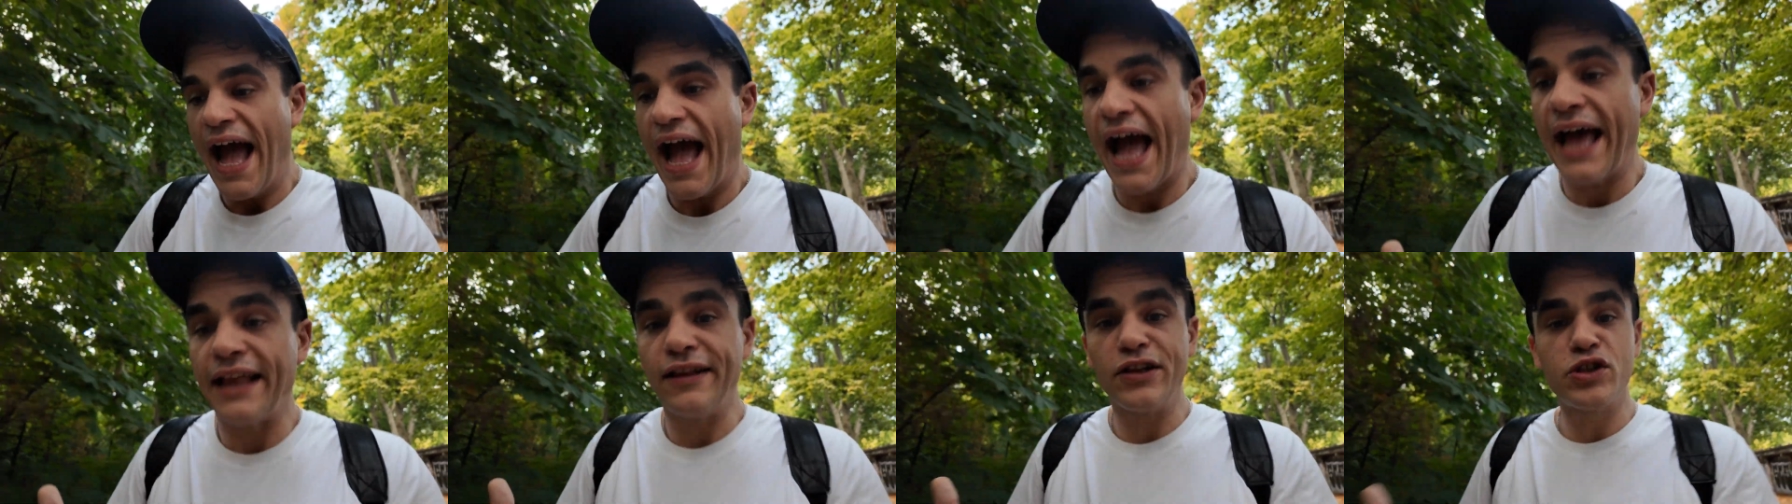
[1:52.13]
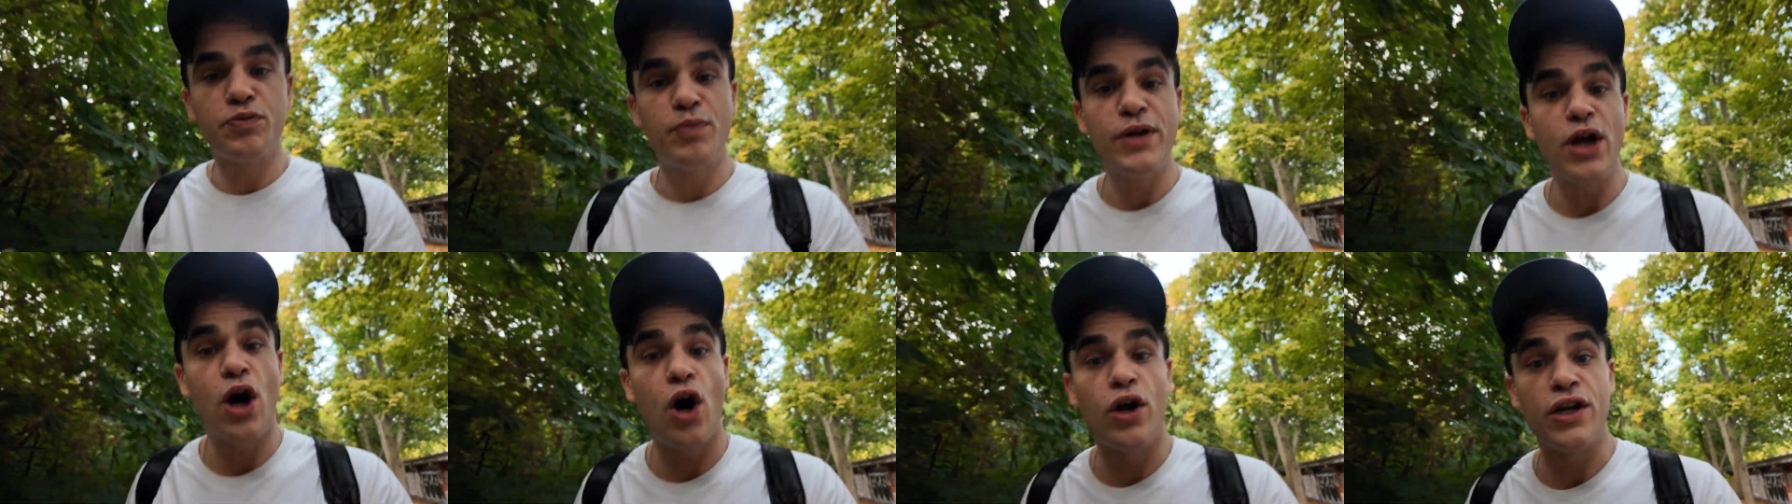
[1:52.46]
And
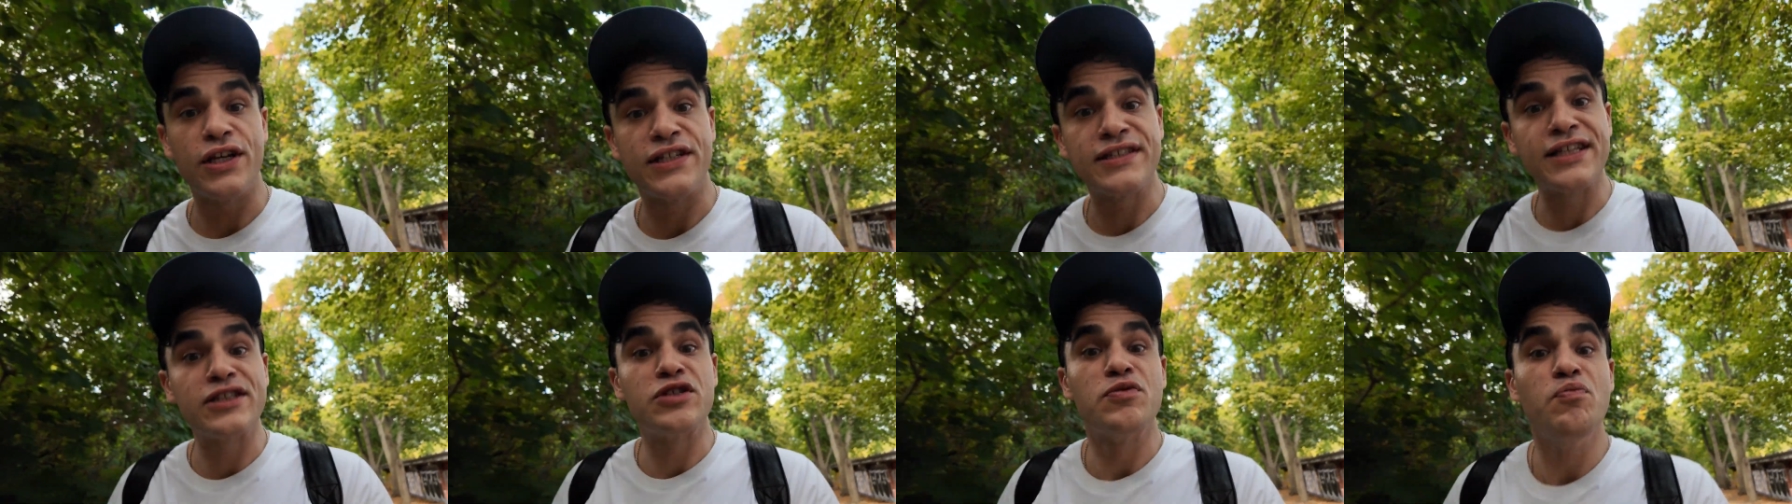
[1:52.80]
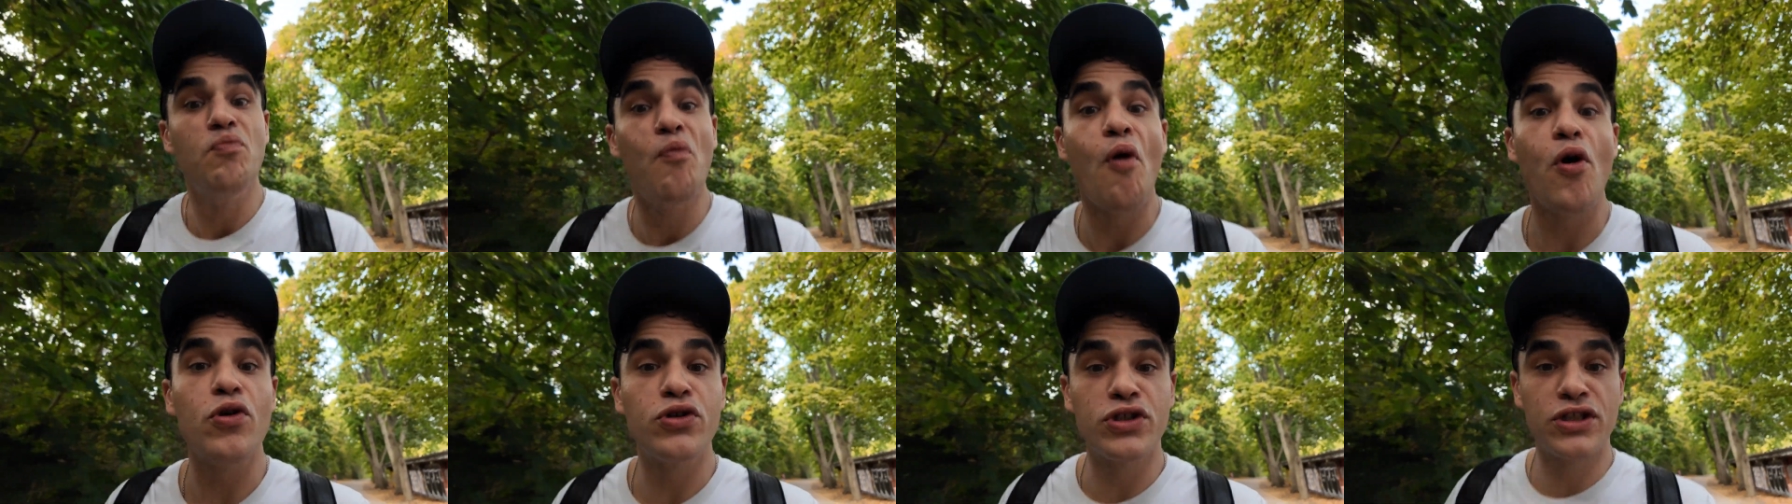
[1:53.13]
let's be honest, that's
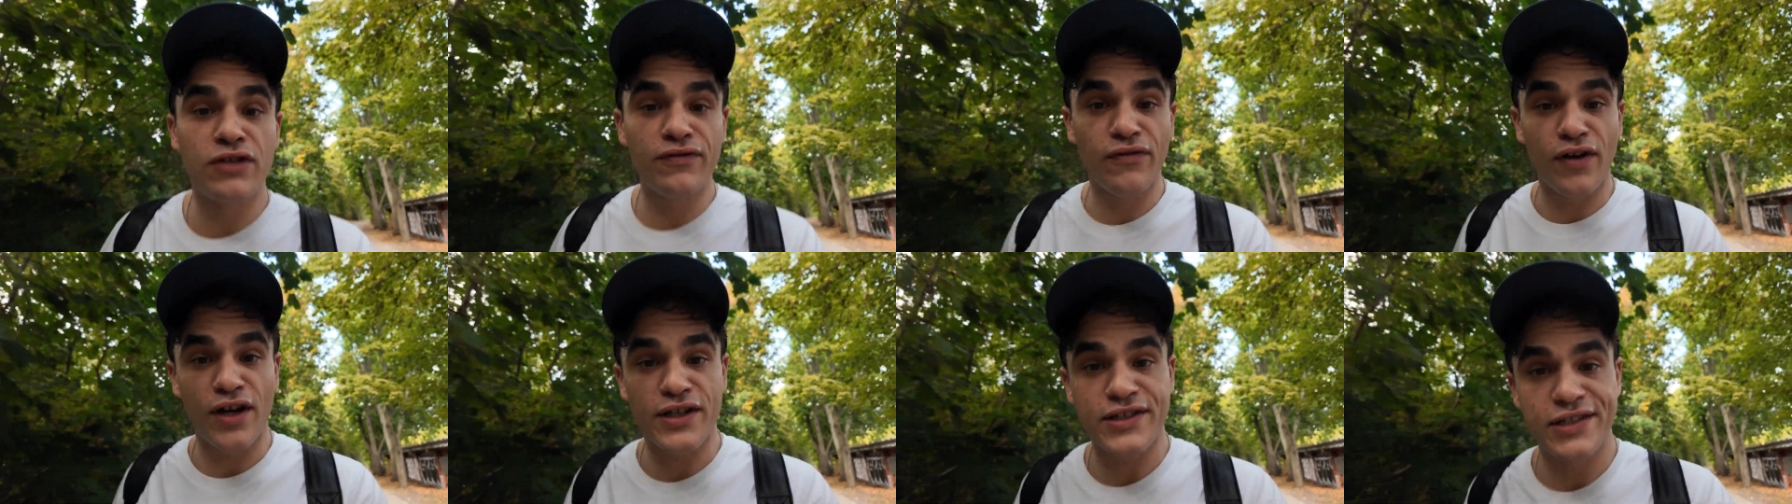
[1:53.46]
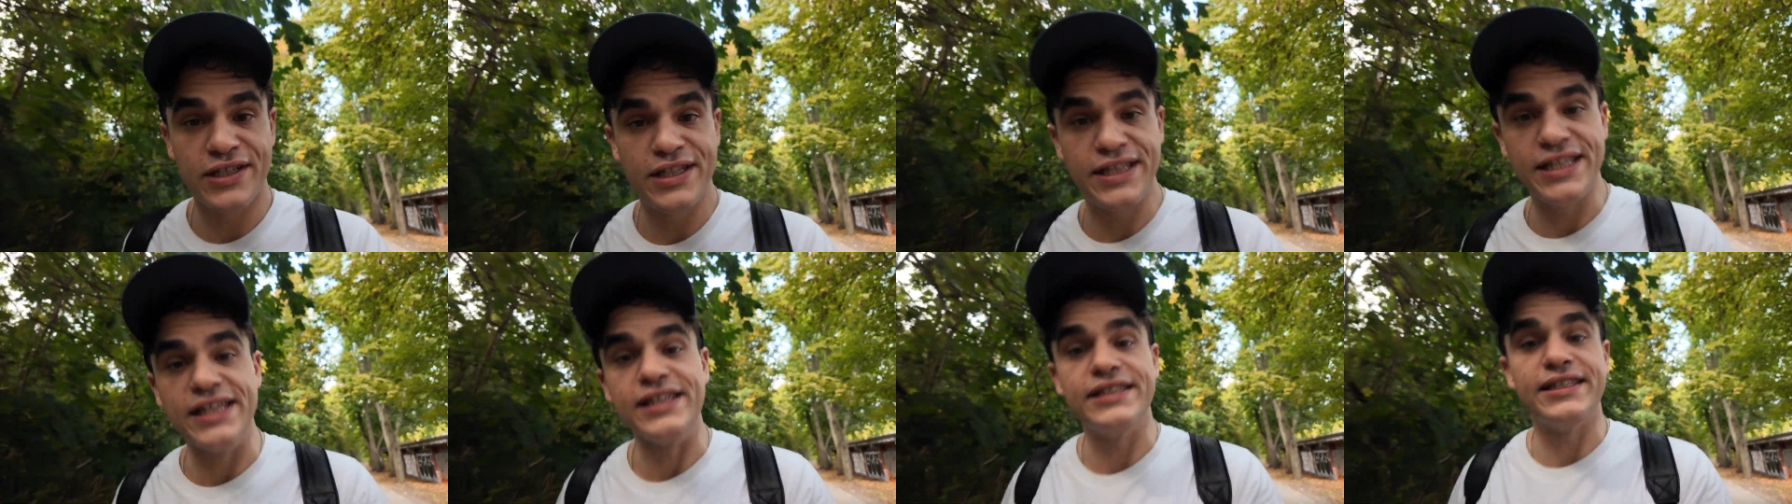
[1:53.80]
most of
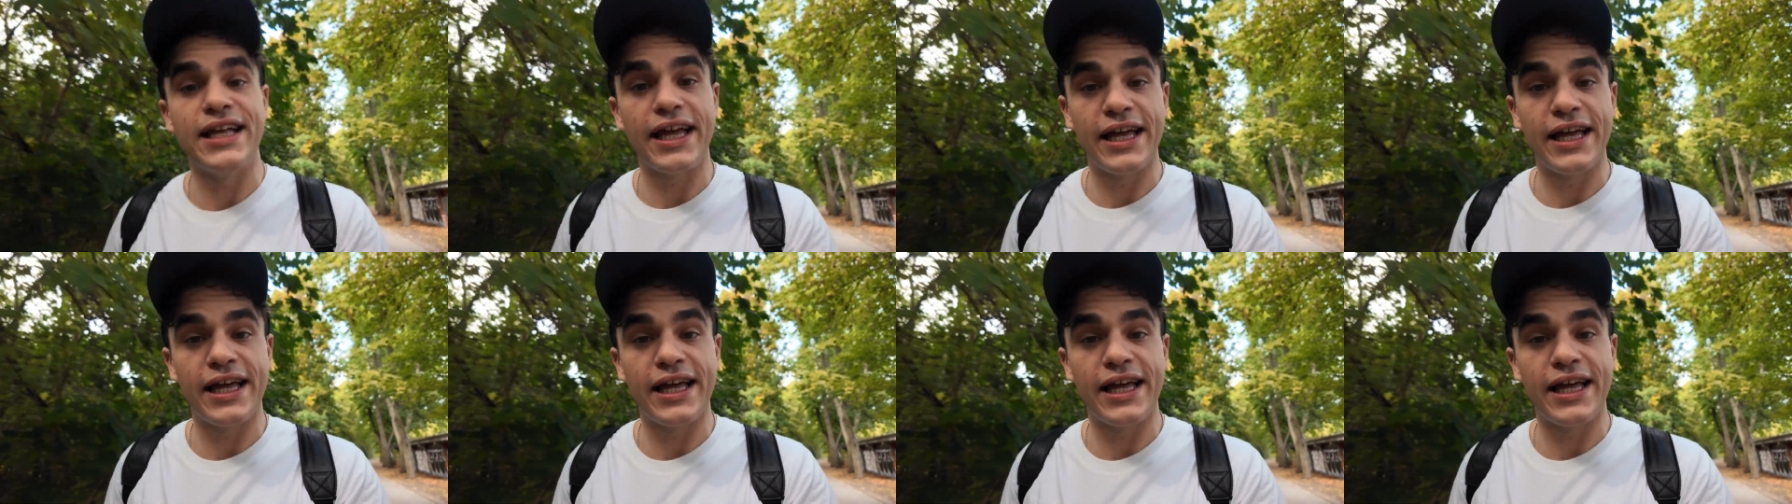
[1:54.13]
us these